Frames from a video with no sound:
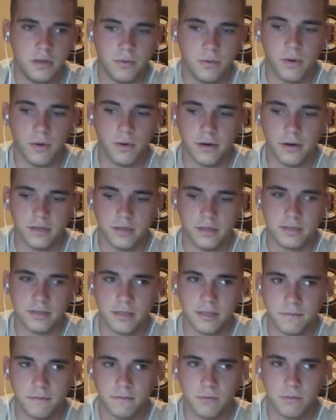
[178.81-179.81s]
whereas the
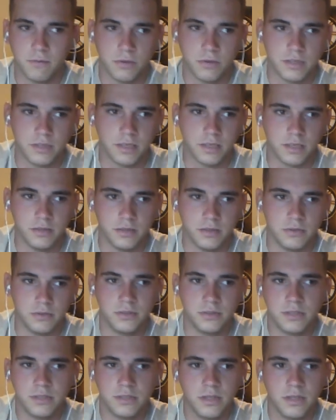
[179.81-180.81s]
M4s I used